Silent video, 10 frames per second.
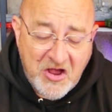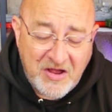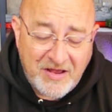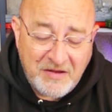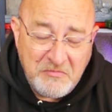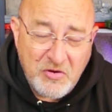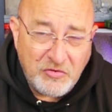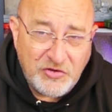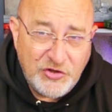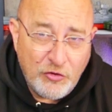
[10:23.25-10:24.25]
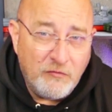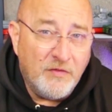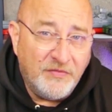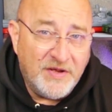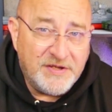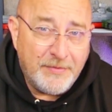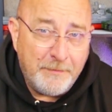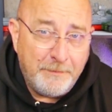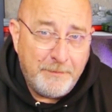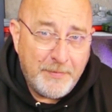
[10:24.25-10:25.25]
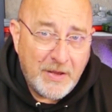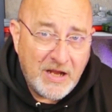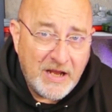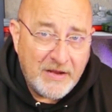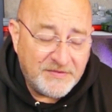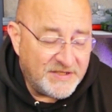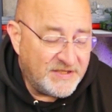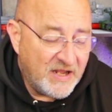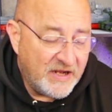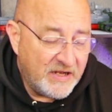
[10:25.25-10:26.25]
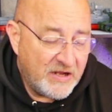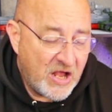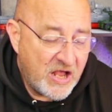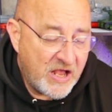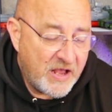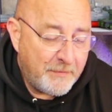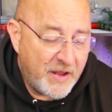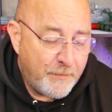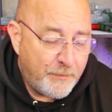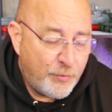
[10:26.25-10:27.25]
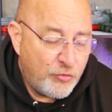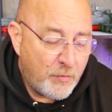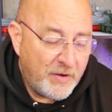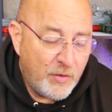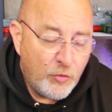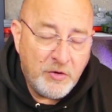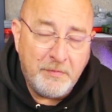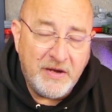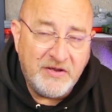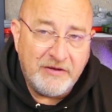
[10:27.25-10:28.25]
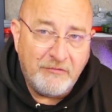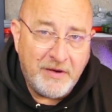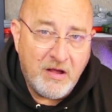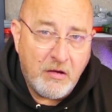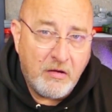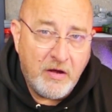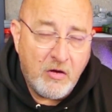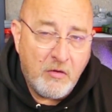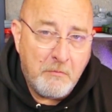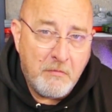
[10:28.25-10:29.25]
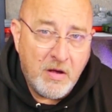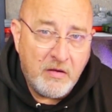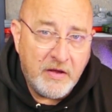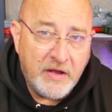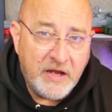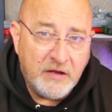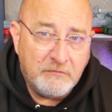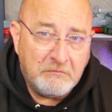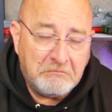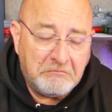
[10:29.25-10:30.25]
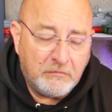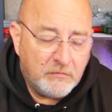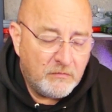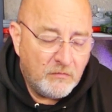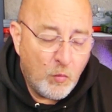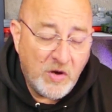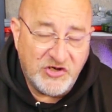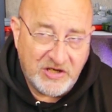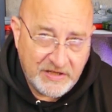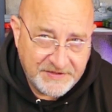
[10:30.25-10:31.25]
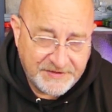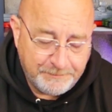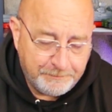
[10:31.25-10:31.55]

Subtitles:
I'm not sure on this one, I have to say. It probably wouldn't be terribly high on my wish list,